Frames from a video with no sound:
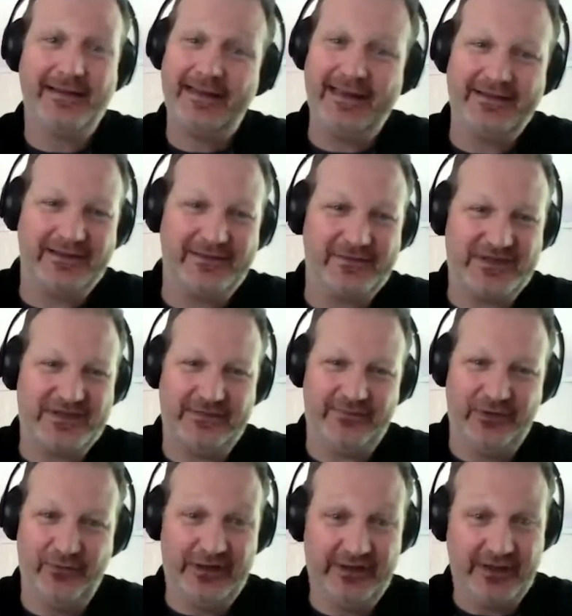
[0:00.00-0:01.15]

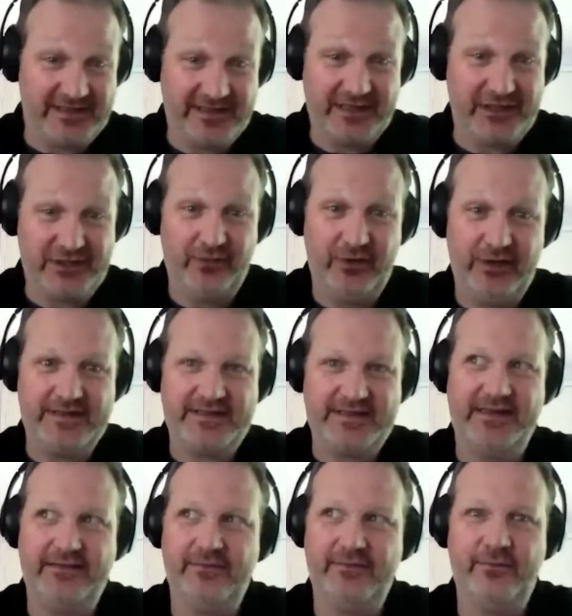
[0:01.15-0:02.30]
The realization was
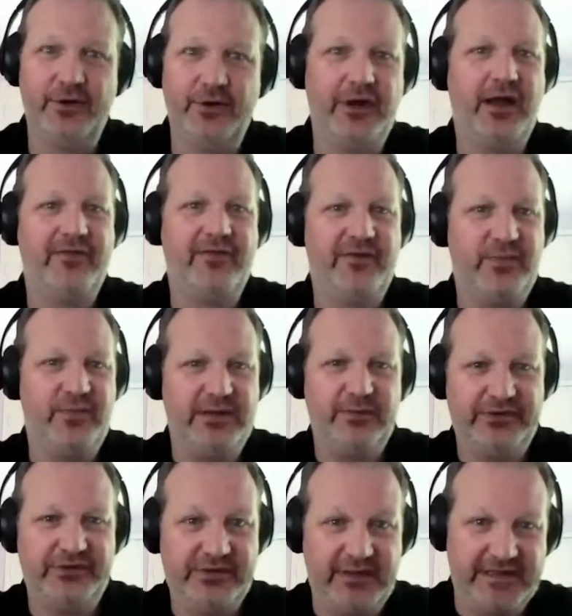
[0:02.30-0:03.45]
that we're not the people
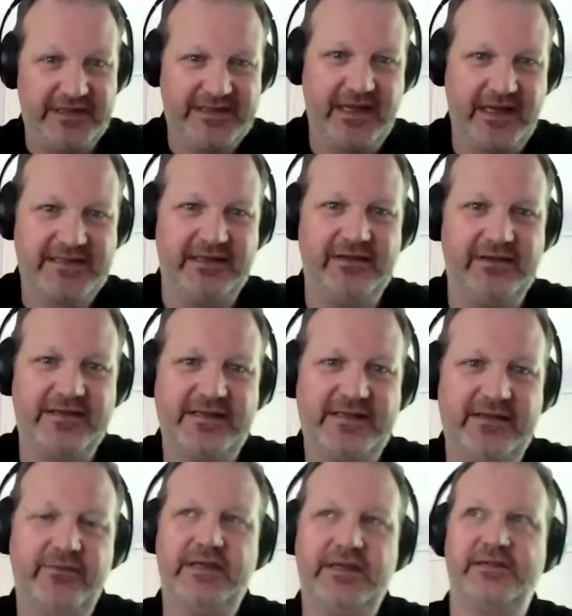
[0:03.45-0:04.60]
to be discussing this, that
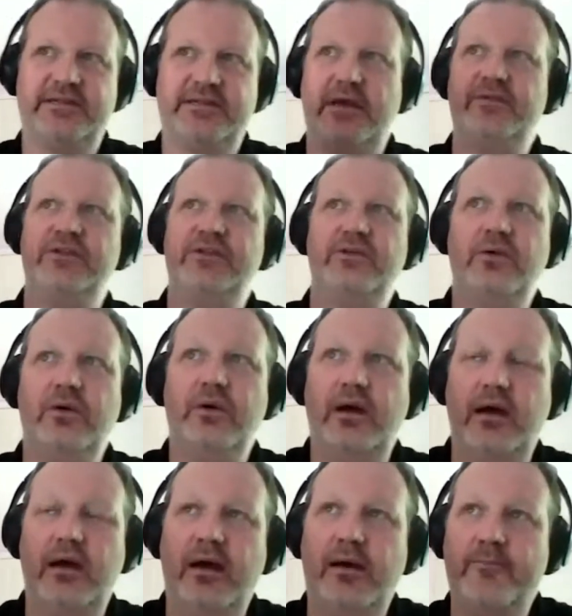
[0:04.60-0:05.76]
we can tell you
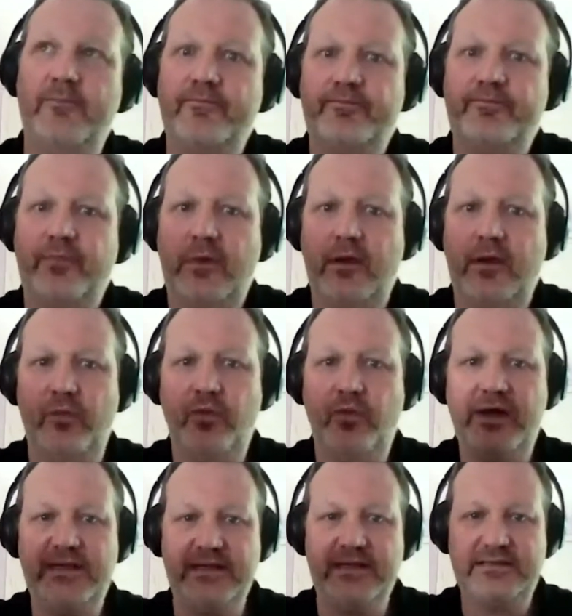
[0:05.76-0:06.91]

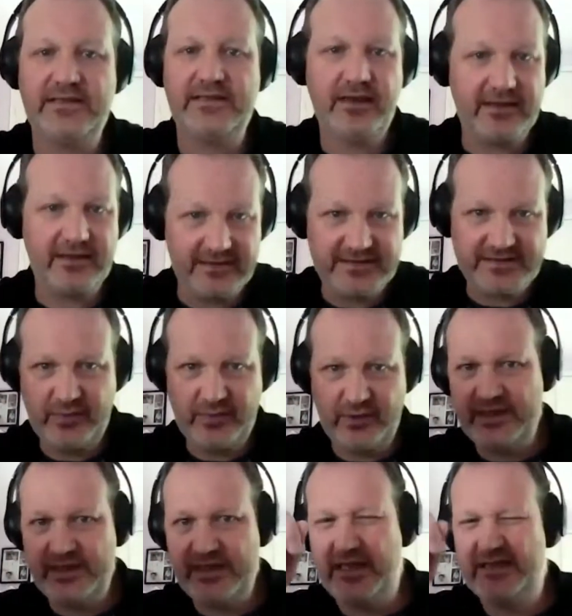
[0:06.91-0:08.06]
what it does, but
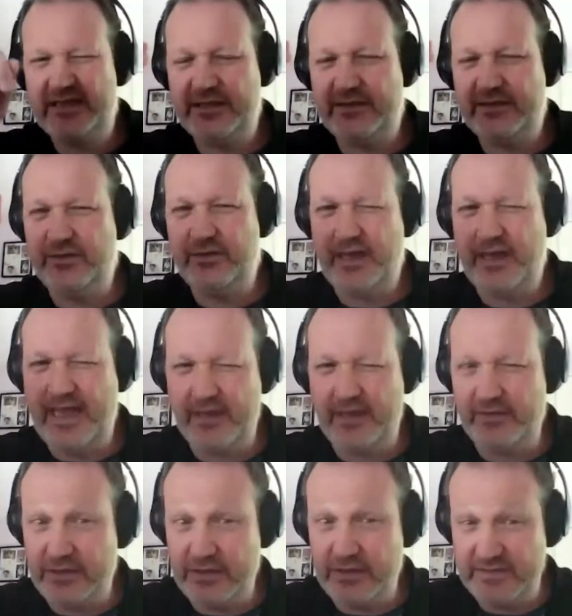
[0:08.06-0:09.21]
we can't tell you how
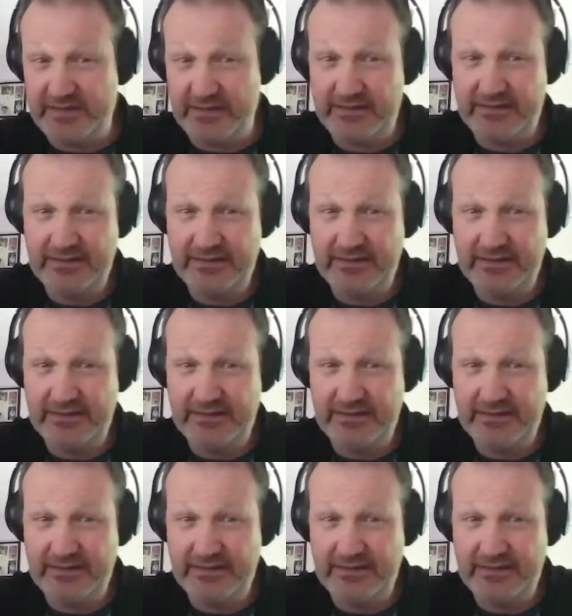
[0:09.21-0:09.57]
to use it.